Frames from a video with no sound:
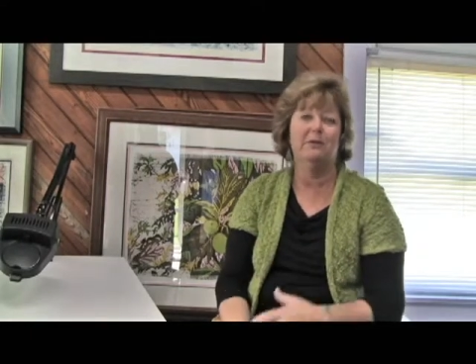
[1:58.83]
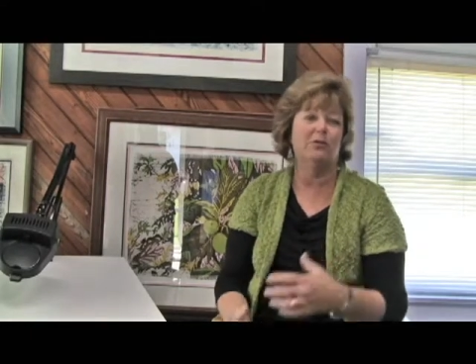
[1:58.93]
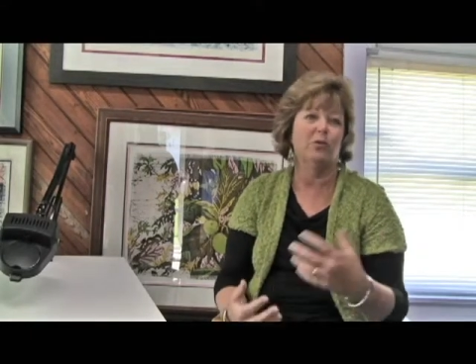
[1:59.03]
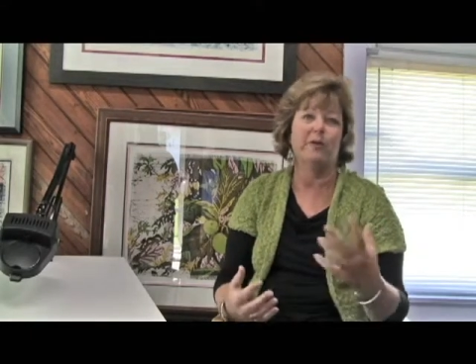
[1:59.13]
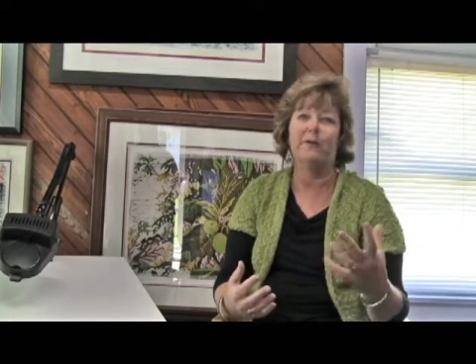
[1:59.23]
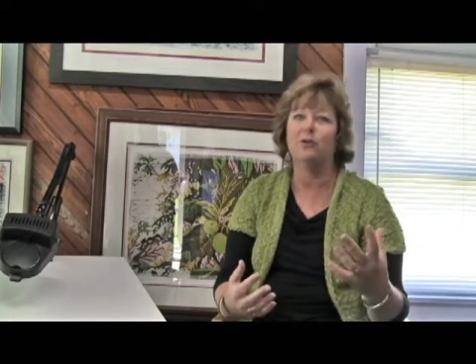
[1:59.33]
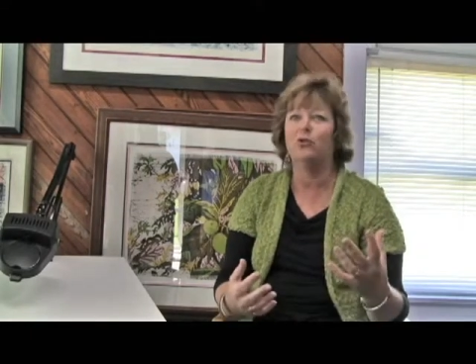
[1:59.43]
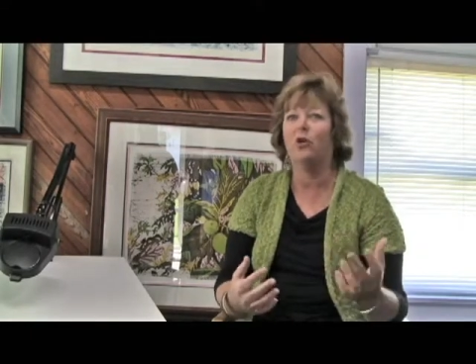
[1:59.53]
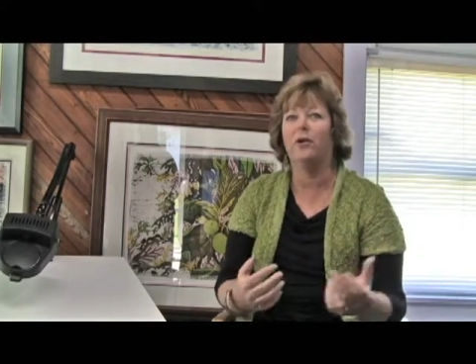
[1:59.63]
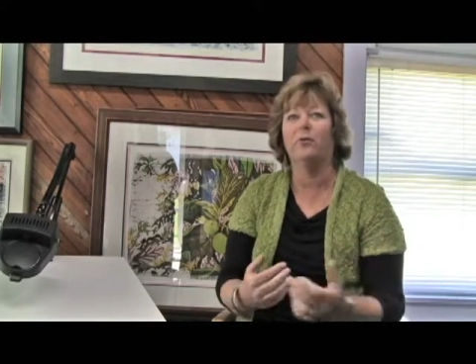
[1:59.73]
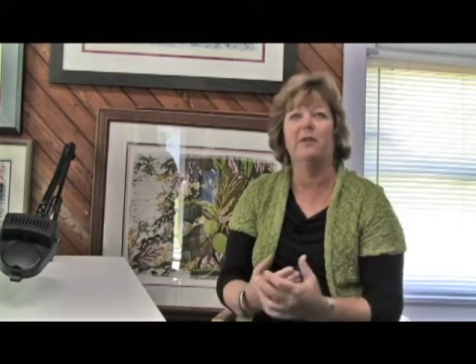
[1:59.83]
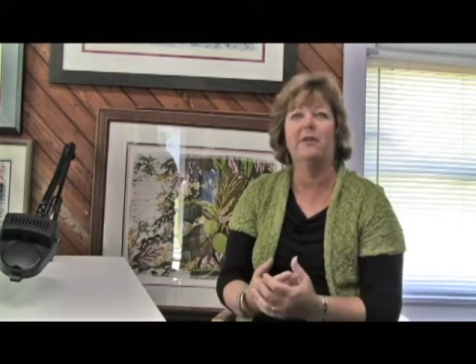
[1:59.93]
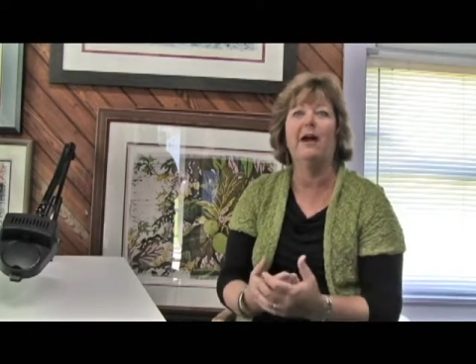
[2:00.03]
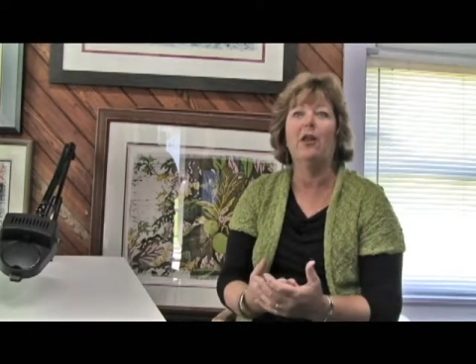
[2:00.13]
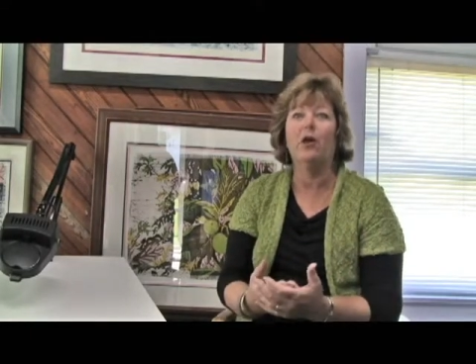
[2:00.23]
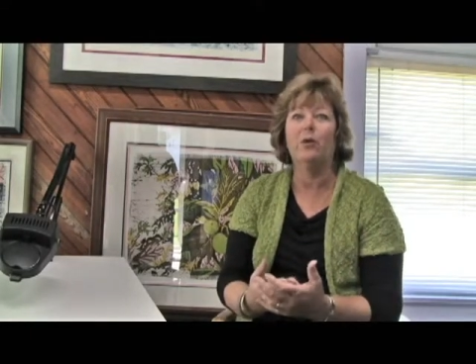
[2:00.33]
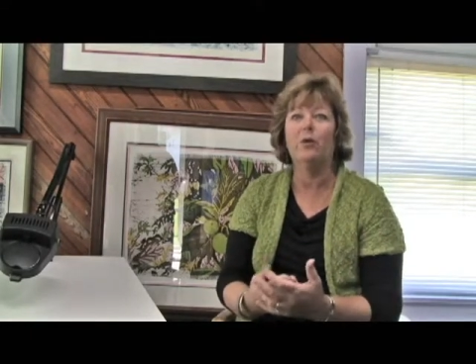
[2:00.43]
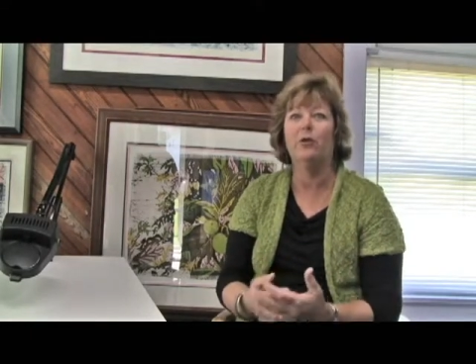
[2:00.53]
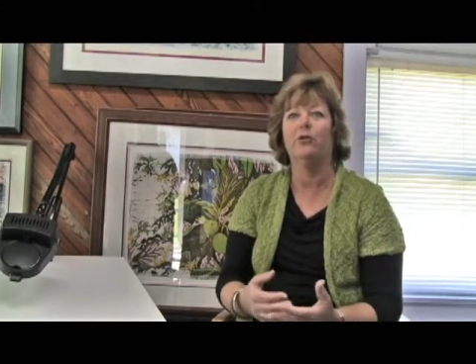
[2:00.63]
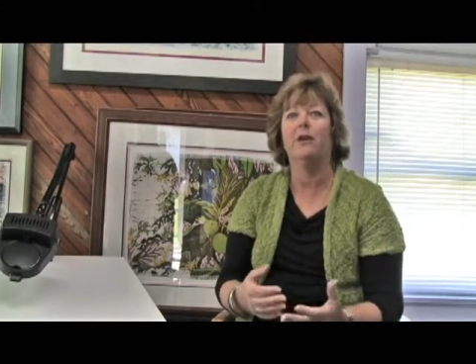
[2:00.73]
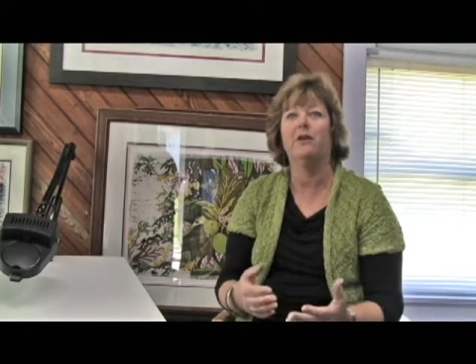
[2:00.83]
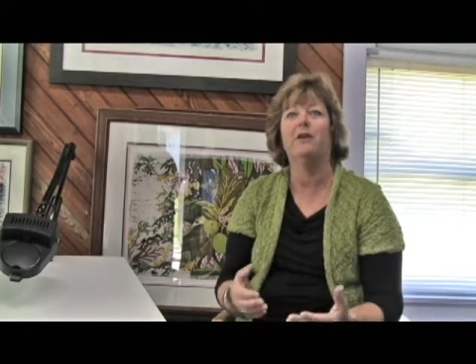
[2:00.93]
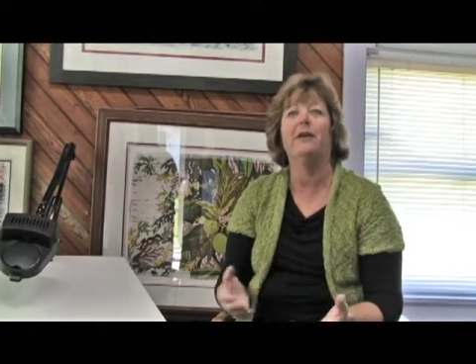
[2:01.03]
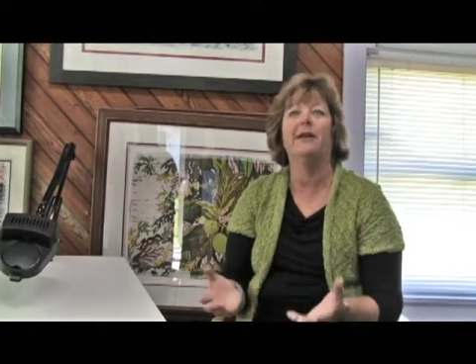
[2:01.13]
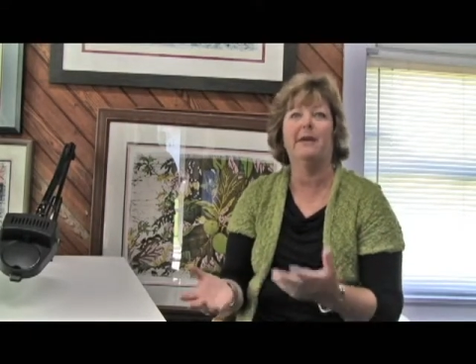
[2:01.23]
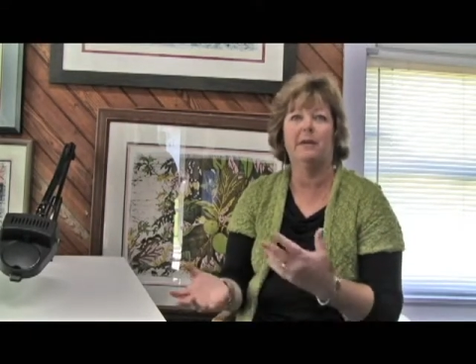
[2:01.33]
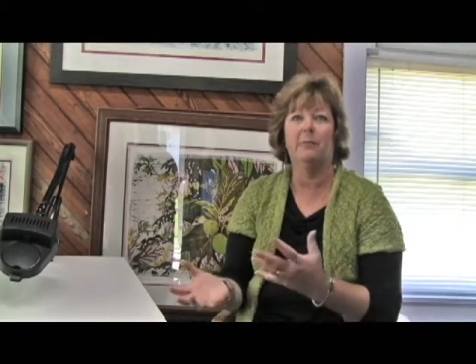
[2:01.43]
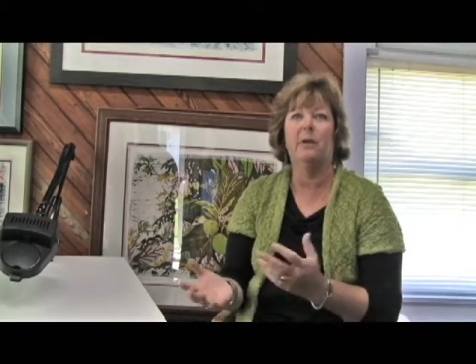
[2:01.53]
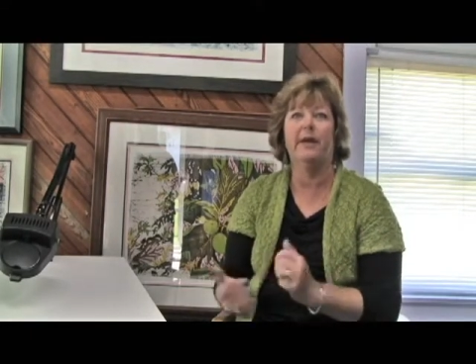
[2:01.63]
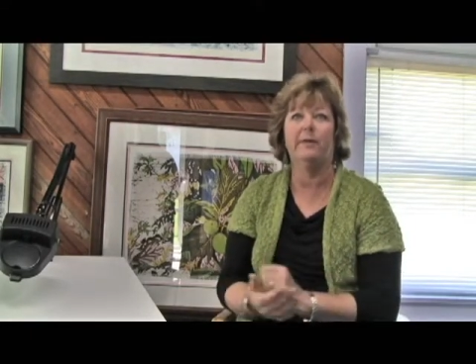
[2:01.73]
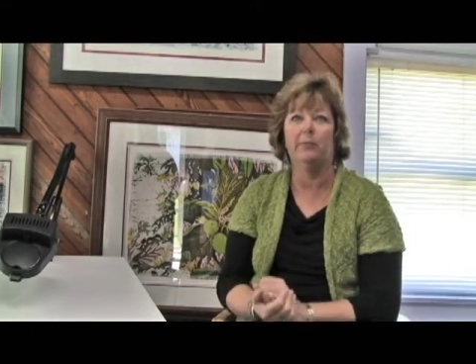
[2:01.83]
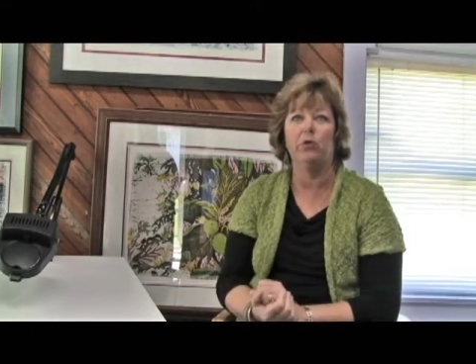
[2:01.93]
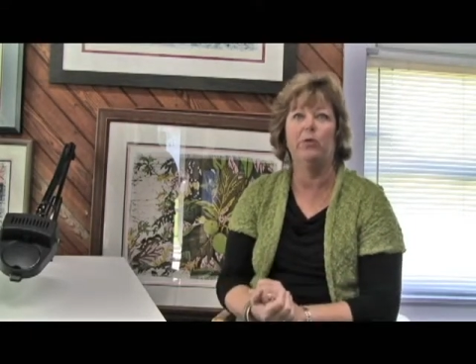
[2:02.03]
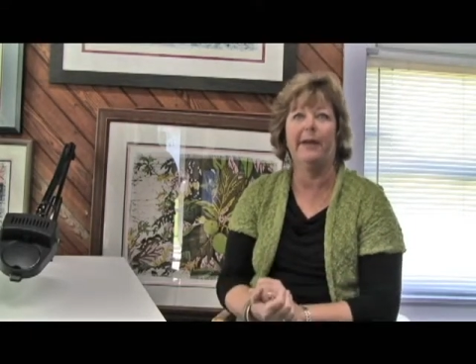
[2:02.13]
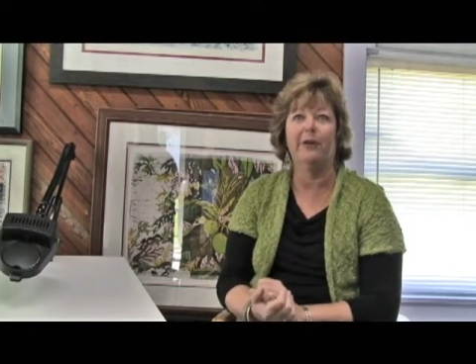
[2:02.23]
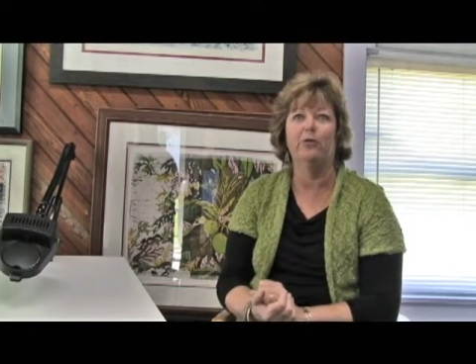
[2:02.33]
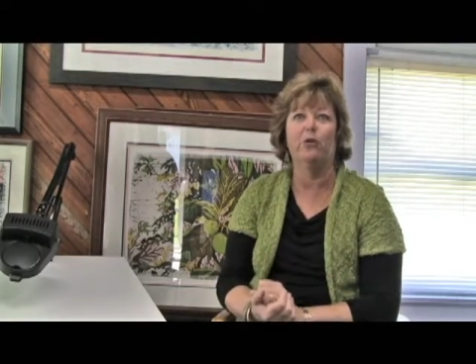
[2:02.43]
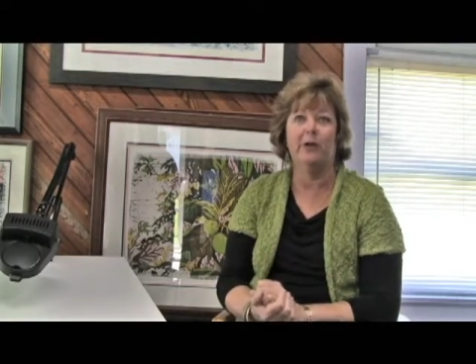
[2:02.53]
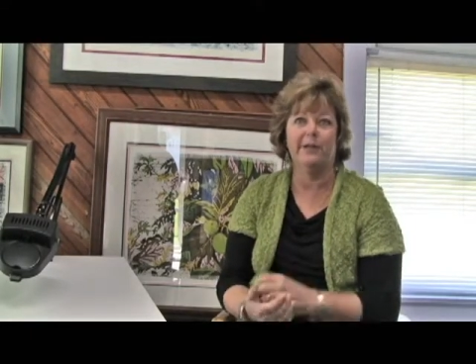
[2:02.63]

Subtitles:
so if you start with yellow, you're not going to get light blue later on,